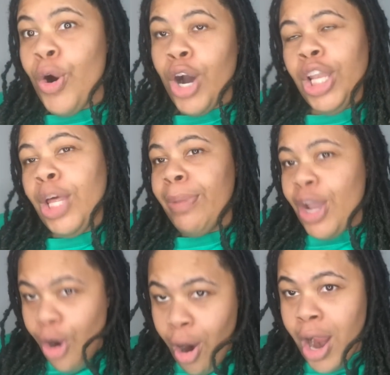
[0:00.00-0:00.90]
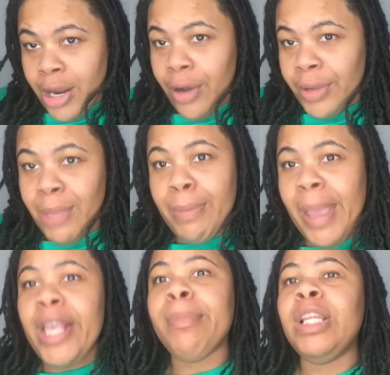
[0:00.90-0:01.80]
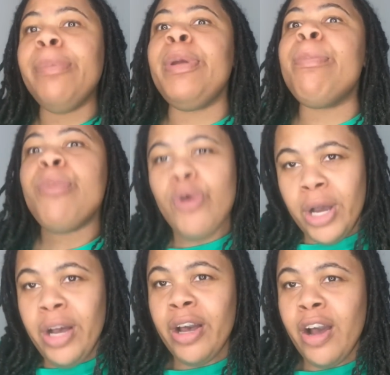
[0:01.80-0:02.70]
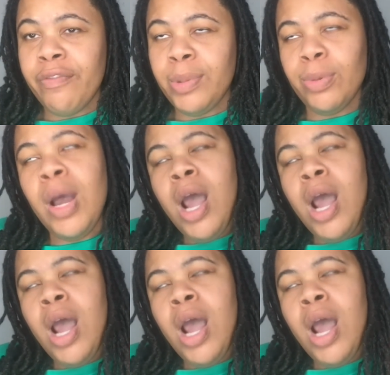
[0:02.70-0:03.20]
a little bit harder on him and make him a little bit more uncomfortable?